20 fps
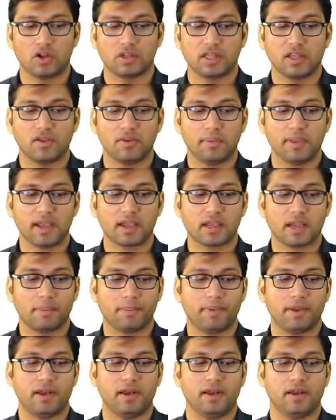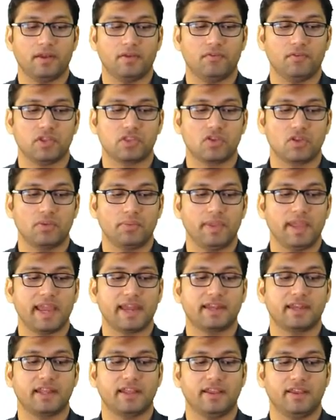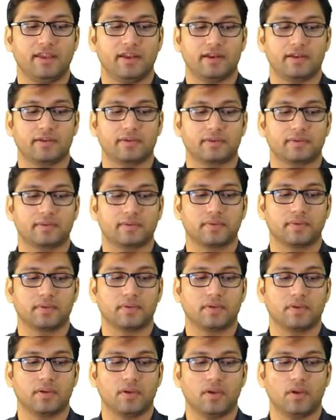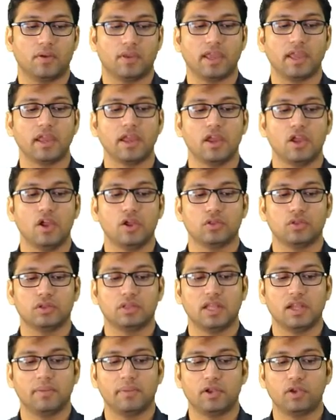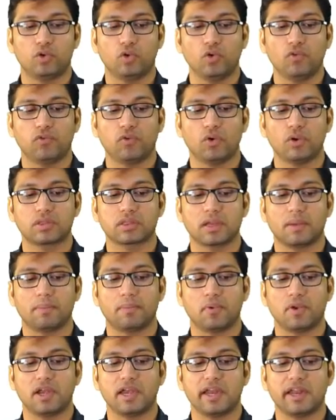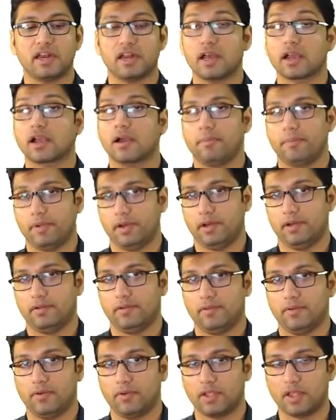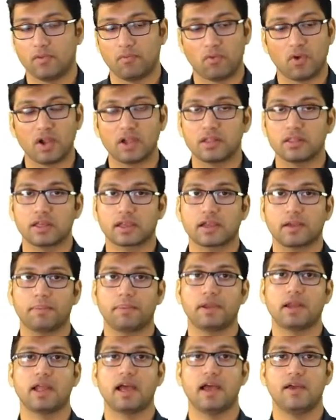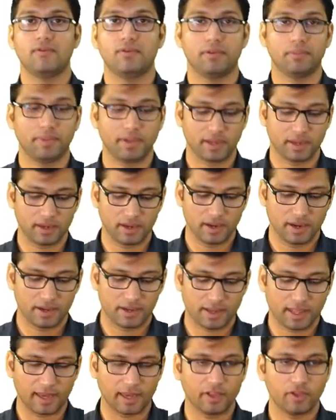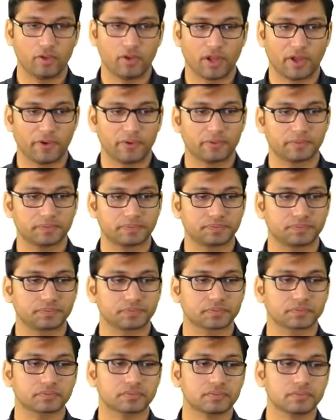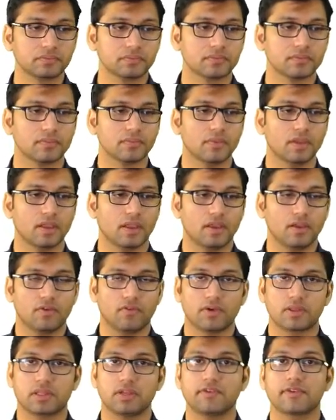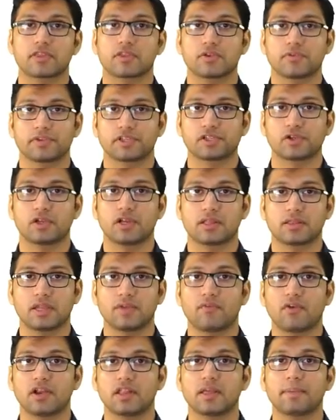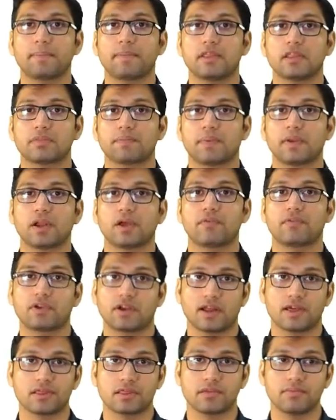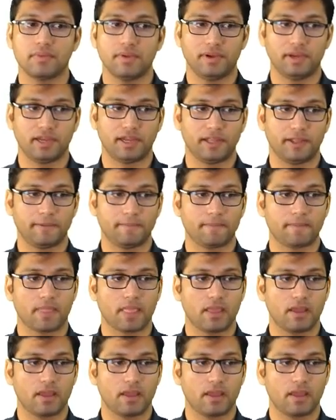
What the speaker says: or there will be a couple which will be acting here. Okay, so there will be two force components in a couple. Okay, what is a couple? I will be telling you now. Firstly, we should understand what is the principle of transmissibility.